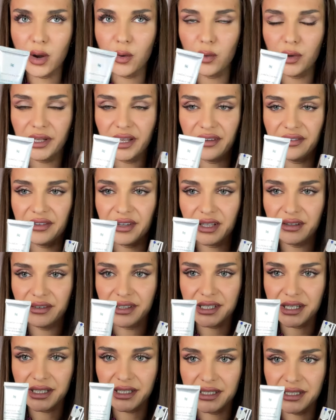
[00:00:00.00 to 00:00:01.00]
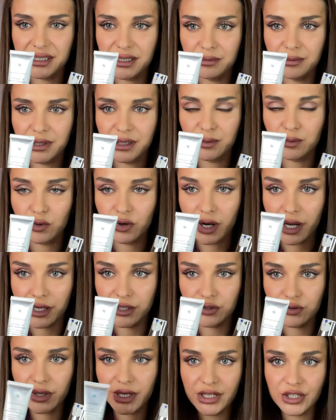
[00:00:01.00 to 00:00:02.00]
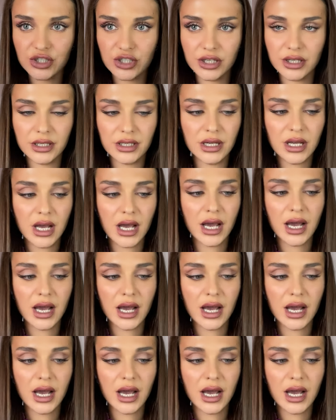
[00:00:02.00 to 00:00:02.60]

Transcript: When I feel that I need a bit more hydration,